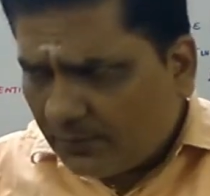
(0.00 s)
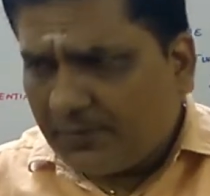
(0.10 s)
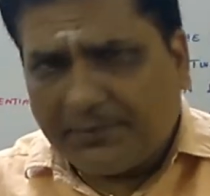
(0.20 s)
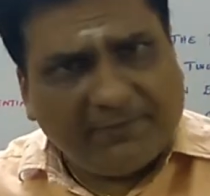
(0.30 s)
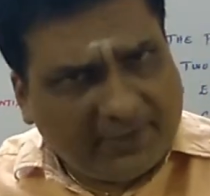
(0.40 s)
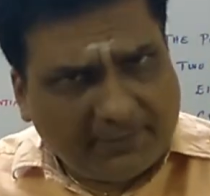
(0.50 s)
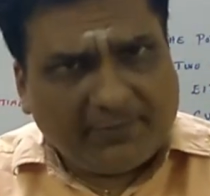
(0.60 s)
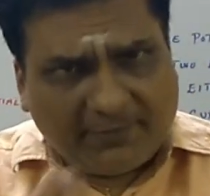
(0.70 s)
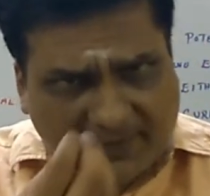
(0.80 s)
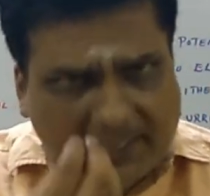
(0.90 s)

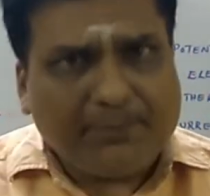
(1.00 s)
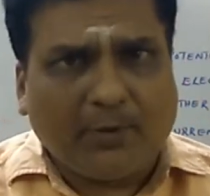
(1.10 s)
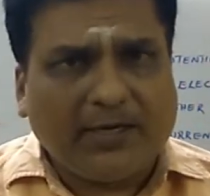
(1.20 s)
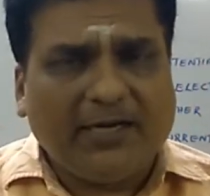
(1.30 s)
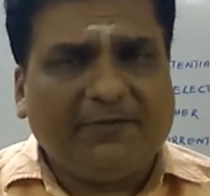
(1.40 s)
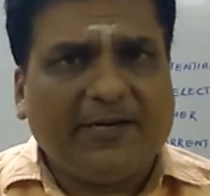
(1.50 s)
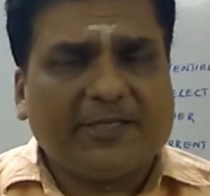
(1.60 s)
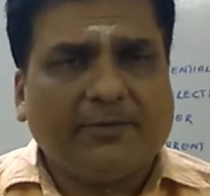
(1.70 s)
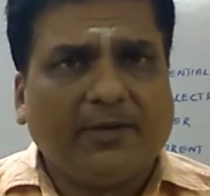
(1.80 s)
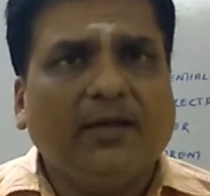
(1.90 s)
Very important
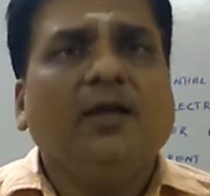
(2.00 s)
definition.